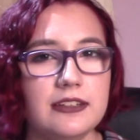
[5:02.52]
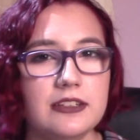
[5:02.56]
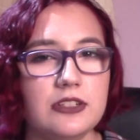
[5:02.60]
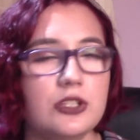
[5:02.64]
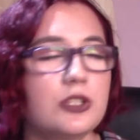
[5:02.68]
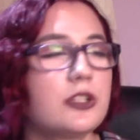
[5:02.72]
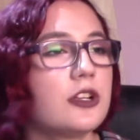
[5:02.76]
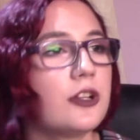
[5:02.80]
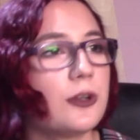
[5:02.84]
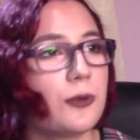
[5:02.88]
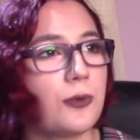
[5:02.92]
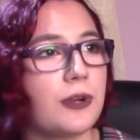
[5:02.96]

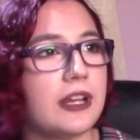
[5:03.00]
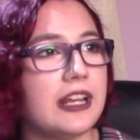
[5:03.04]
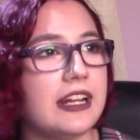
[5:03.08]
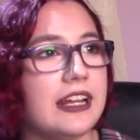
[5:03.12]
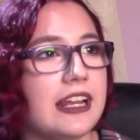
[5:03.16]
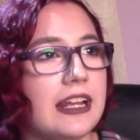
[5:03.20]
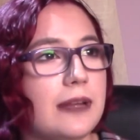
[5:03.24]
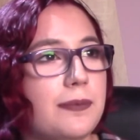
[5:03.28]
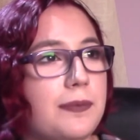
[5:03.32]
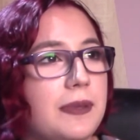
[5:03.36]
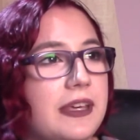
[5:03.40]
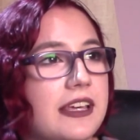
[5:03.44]
should read
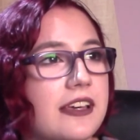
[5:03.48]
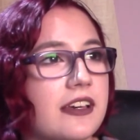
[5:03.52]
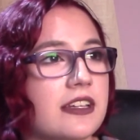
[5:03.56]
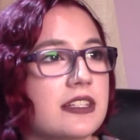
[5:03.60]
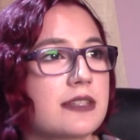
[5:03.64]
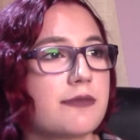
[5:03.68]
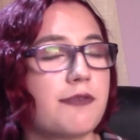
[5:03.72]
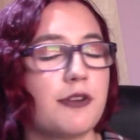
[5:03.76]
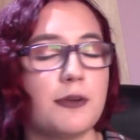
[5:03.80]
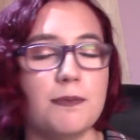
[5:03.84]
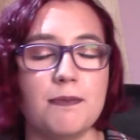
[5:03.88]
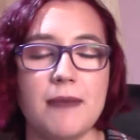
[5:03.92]
it
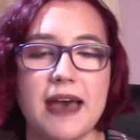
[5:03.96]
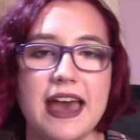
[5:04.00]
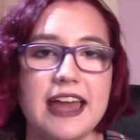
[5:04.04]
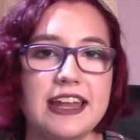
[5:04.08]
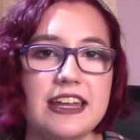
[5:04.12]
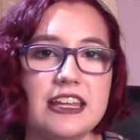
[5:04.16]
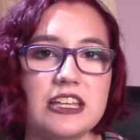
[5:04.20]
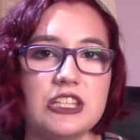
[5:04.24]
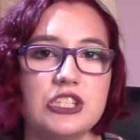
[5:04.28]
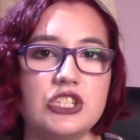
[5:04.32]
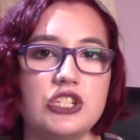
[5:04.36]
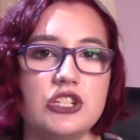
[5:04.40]
because for men
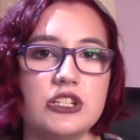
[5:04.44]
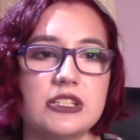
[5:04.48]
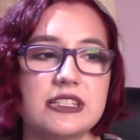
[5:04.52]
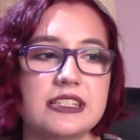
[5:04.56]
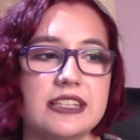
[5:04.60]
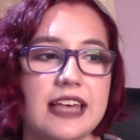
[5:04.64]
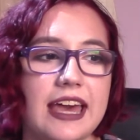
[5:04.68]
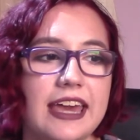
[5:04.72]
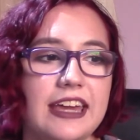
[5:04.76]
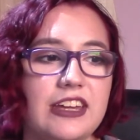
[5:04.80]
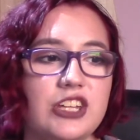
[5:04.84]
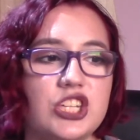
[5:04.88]
it's just
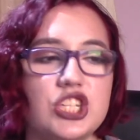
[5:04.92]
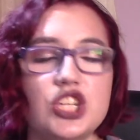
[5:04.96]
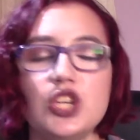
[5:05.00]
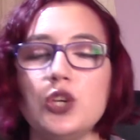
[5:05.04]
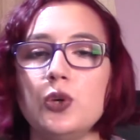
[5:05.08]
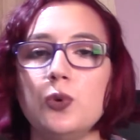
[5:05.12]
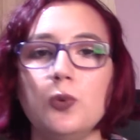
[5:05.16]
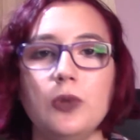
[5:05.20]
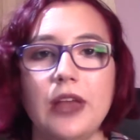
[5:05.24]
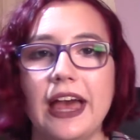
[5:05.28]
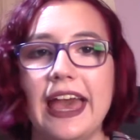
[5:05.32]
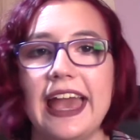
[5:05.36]
like
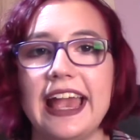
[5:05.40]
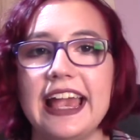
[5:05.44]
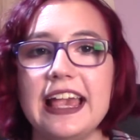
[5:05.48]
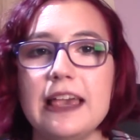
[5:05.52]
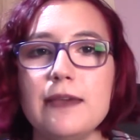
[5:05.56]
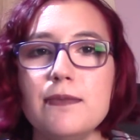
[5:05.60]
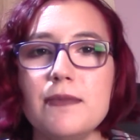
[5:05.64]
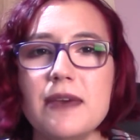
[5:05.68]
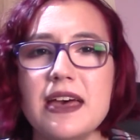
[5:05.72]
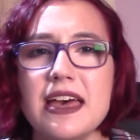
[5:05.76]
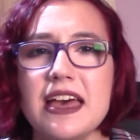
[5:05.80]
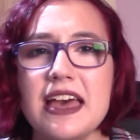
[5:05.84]
too
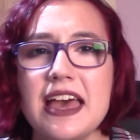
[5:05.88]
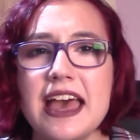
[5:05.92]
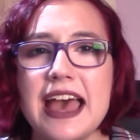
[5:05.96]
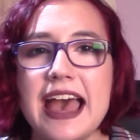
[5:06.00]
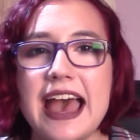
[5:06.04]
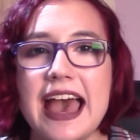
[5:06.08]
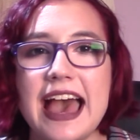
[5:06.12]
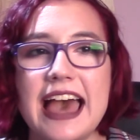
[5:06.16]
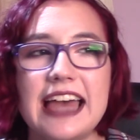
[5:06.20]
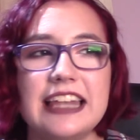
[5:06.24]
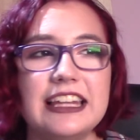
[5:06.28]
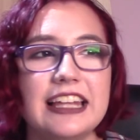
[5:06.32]
lame
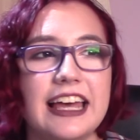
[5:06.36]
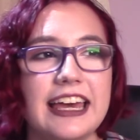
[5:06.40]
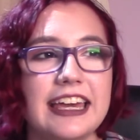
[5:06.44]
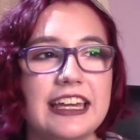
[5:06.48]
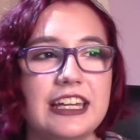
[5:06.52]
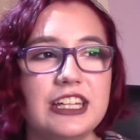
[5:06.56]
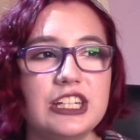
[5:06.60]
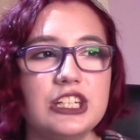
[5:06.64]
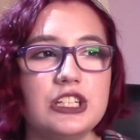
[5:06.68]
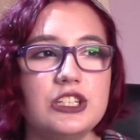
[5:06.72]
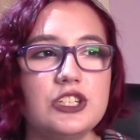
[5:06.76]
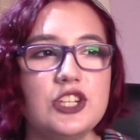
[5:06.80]
and
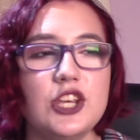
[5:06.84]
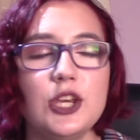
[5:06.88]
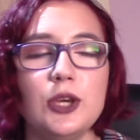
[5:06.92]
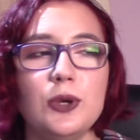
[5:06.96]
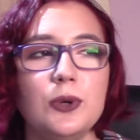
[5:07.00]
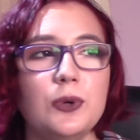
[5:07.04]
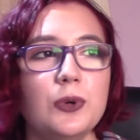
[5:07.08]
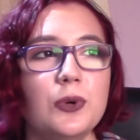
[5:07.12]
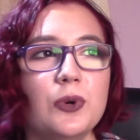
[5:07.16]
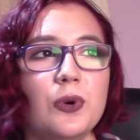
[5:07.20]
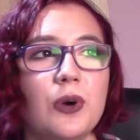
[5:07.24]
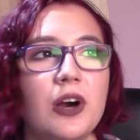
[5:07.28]
like
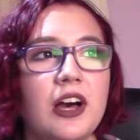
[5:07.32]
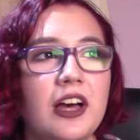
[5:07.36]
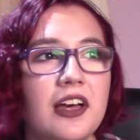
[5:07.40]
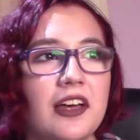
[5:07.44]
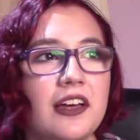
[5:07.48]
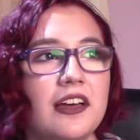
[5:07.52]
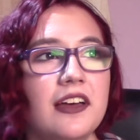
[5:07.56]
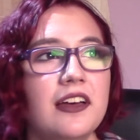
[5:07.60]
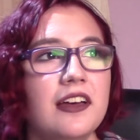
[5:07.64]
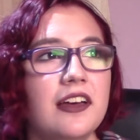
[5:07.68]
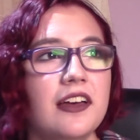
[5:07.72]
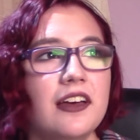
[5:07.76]
too
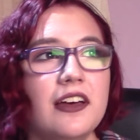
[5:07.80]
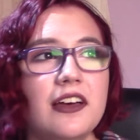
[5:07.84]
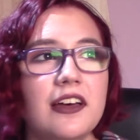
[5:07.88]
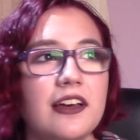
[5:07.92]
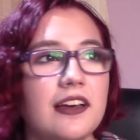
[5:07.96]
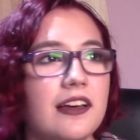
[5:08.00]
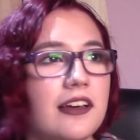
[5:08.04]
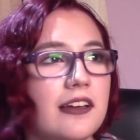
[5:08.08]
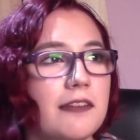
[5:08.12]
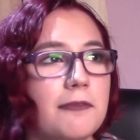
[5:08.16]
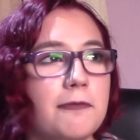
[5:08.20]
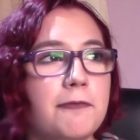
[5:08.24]

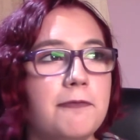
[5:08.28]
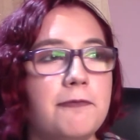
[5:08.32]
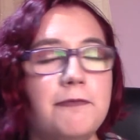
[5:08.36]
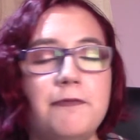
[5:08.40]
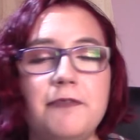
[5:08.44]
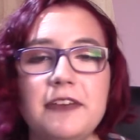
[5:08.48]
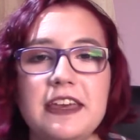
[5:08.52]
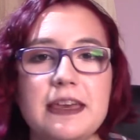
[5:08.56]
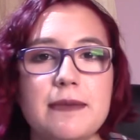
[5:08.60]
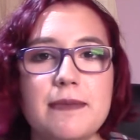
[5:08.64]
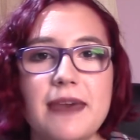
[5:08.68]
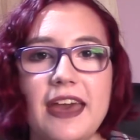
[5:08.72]

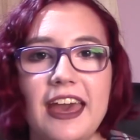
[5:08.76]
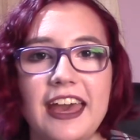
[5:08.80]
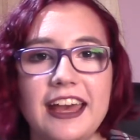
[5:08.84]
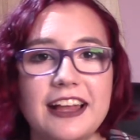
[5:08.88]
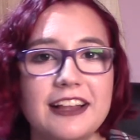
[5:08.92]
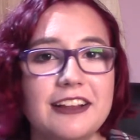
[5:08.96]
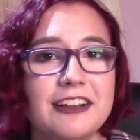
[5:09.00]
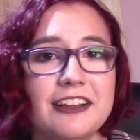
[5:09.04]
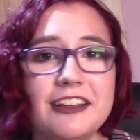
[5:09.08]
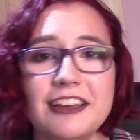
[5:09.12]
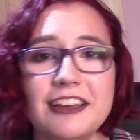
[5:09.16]
female